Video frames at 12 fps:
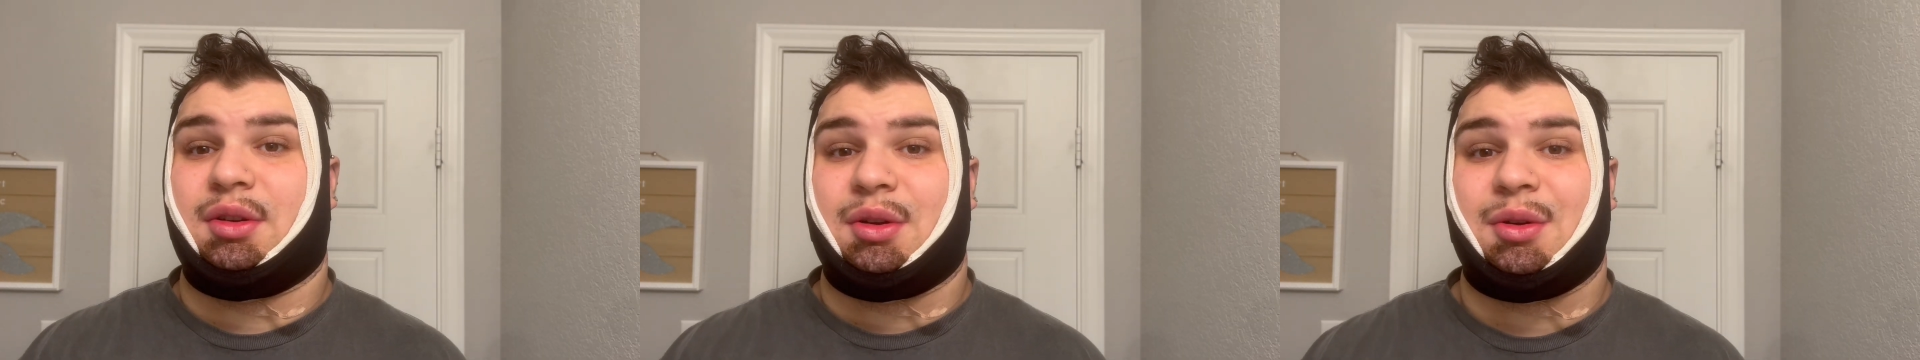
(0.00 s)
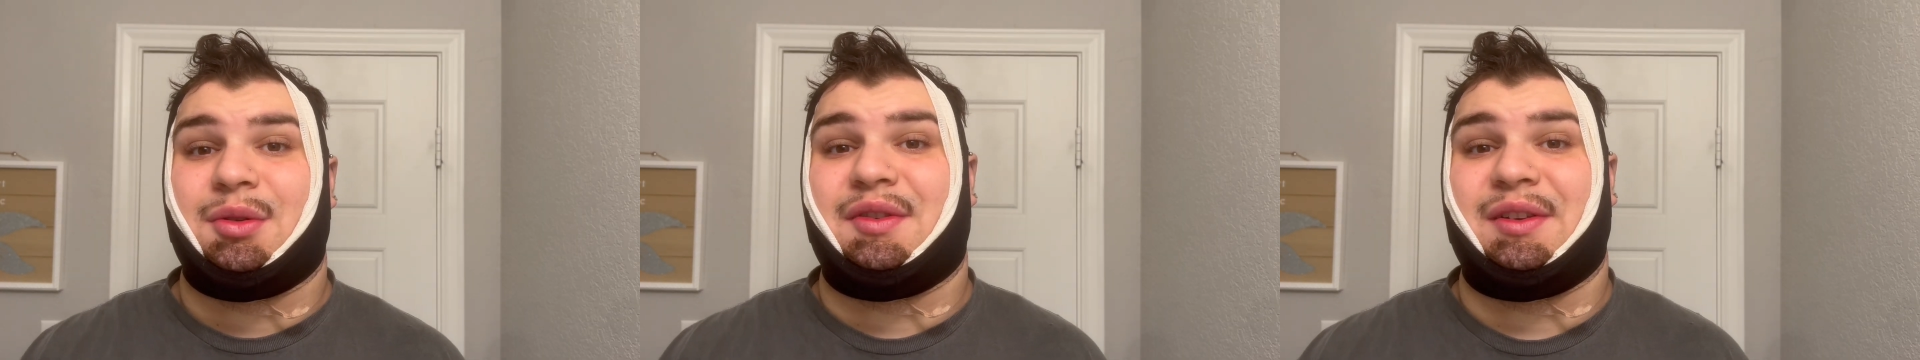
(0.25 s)

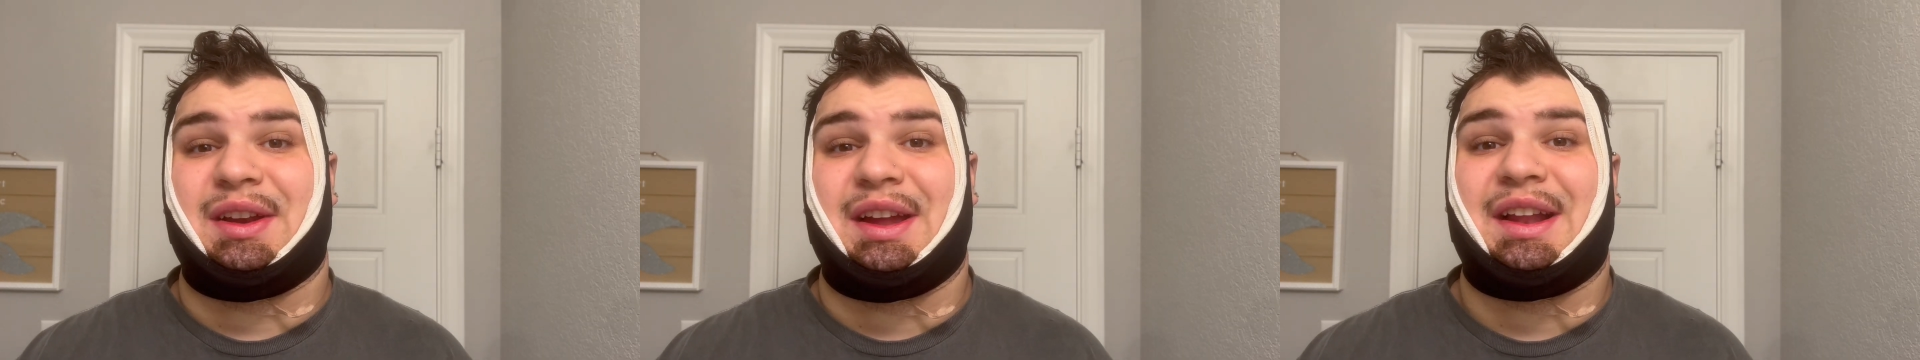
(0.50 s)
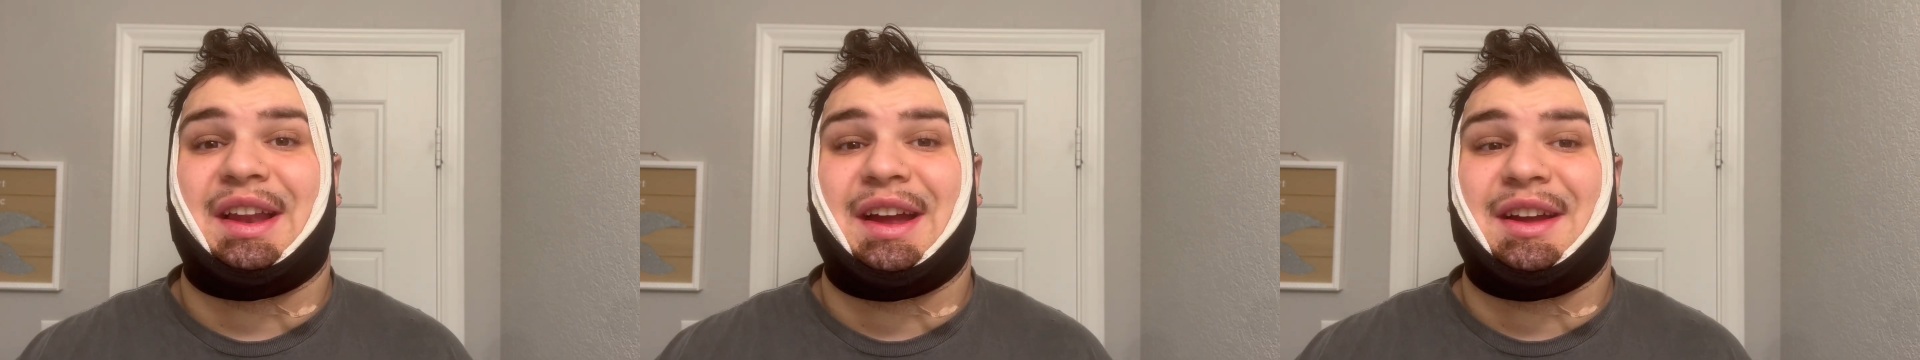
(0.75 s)
Hopefully
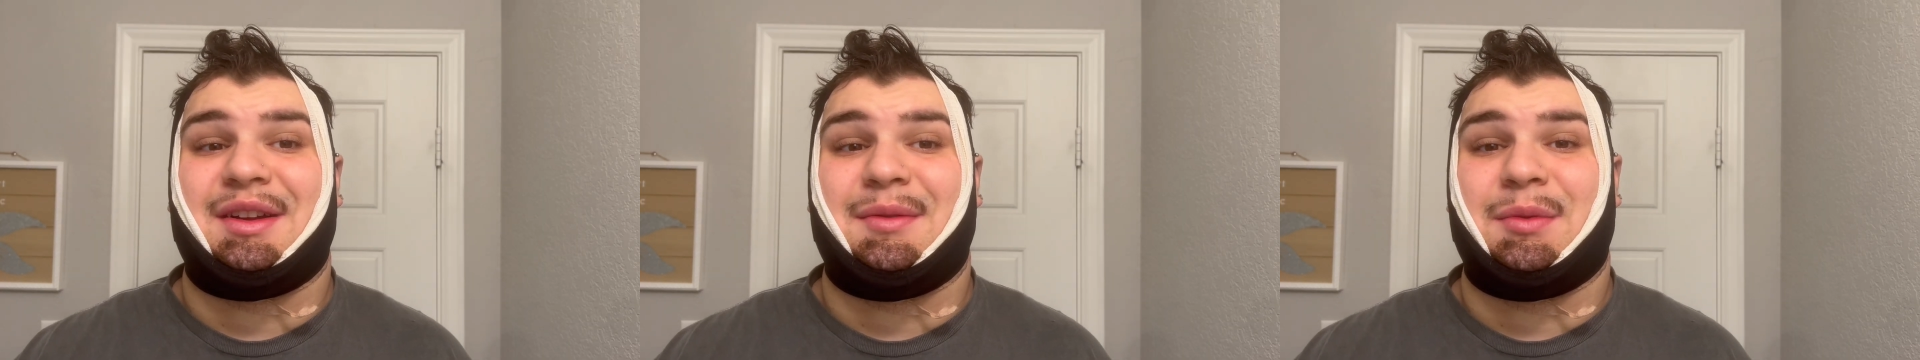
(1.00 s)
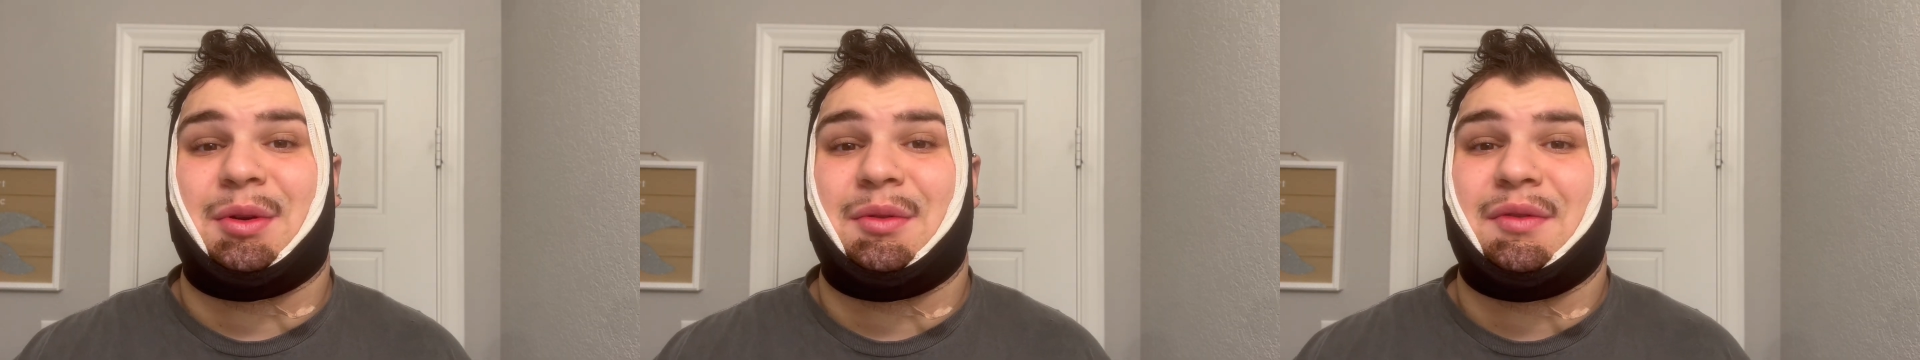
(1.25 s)
I like
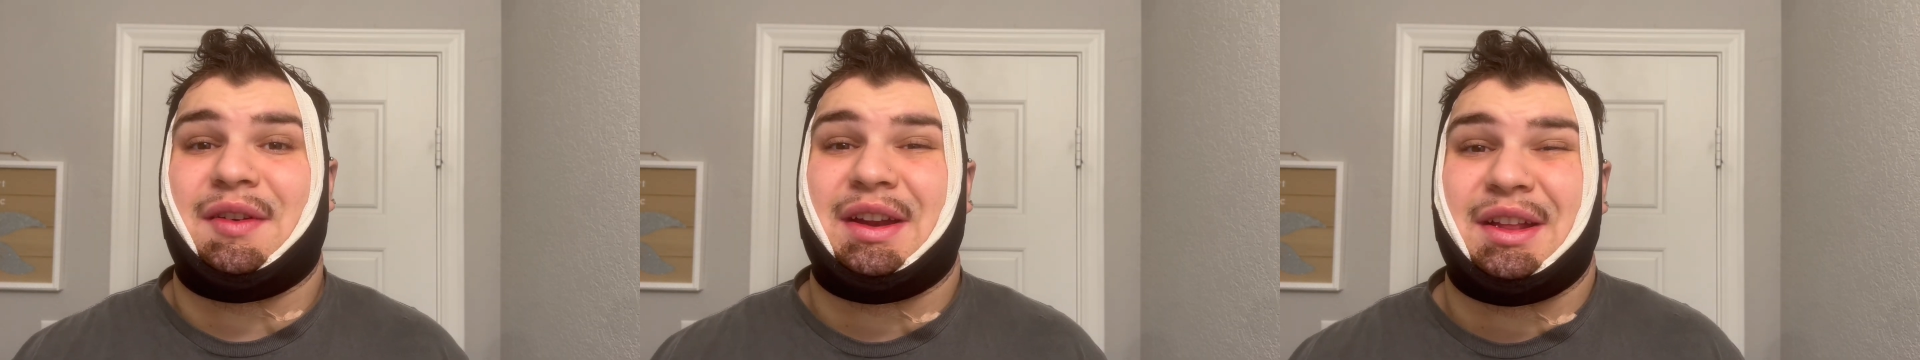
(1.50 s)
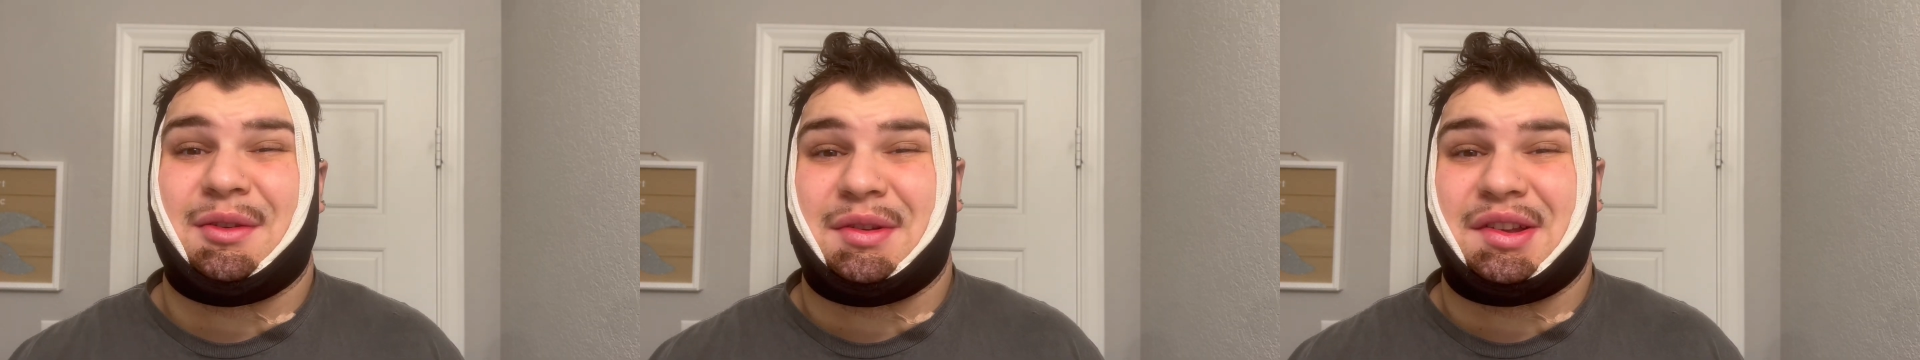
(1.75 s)
them.
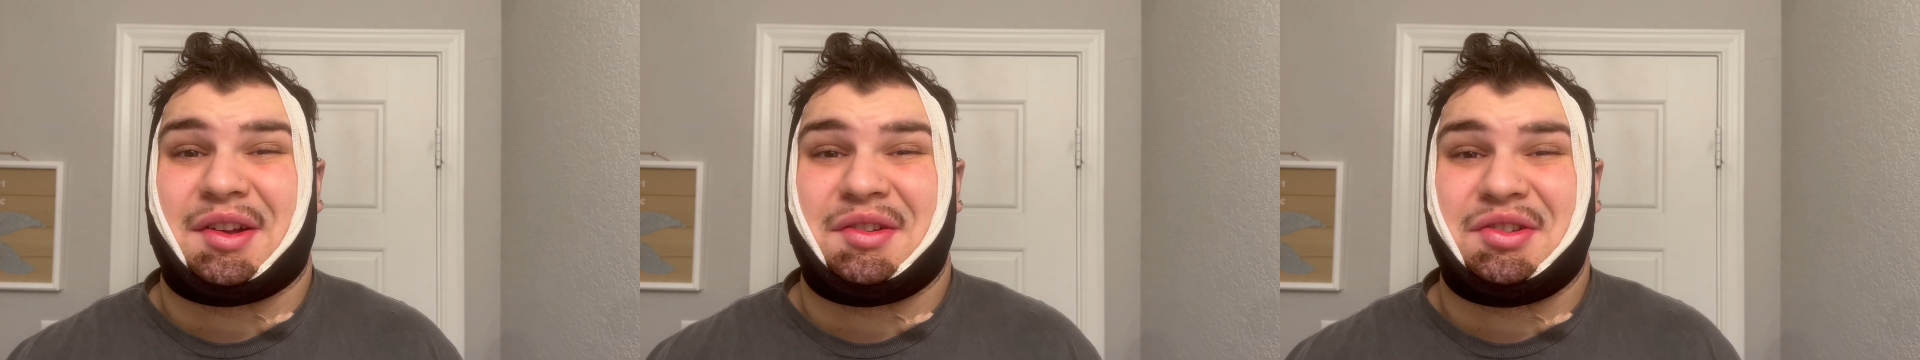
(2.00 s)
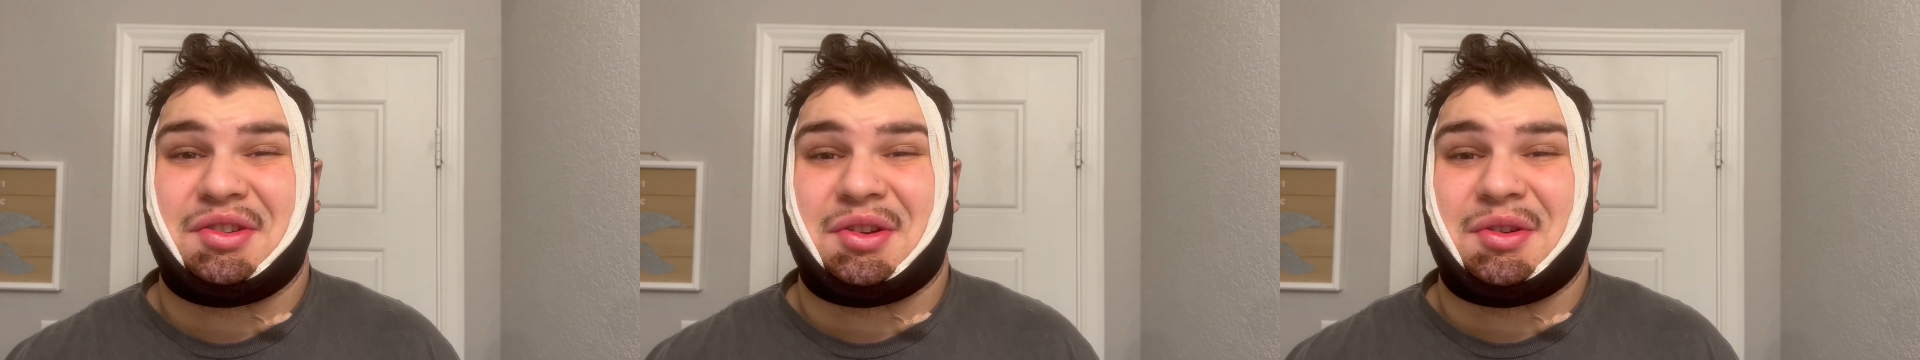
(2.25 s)
Hopefully the
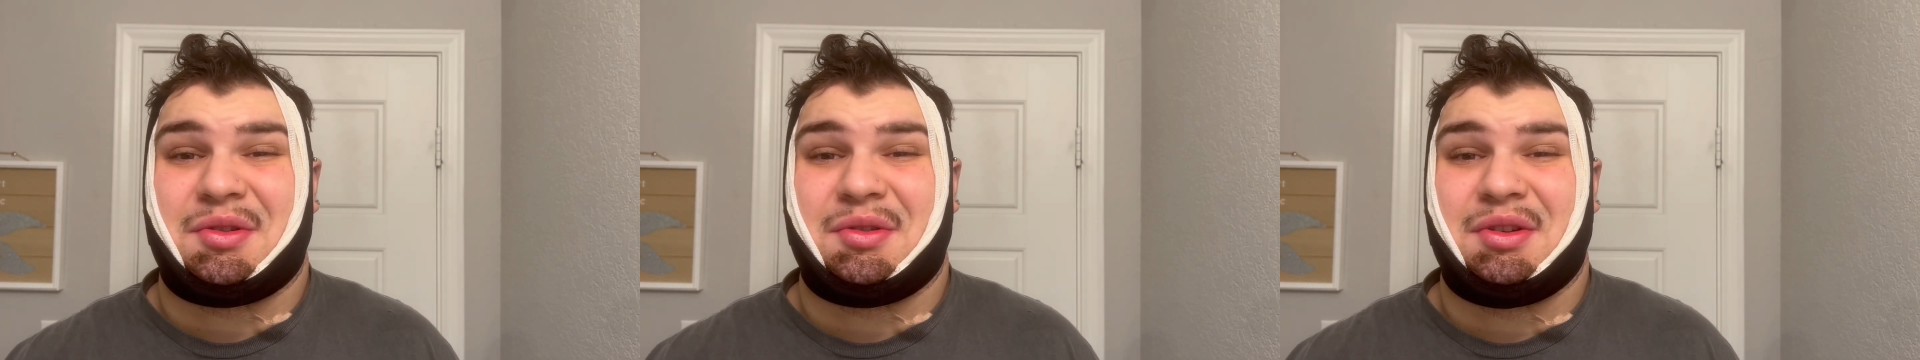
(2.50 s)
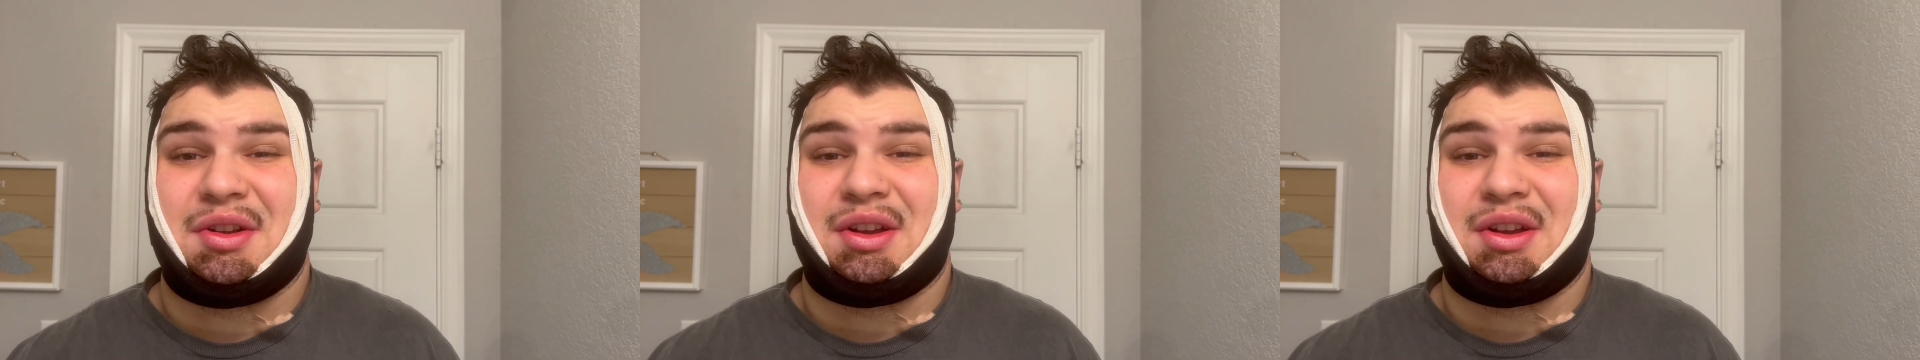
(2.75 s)
results show.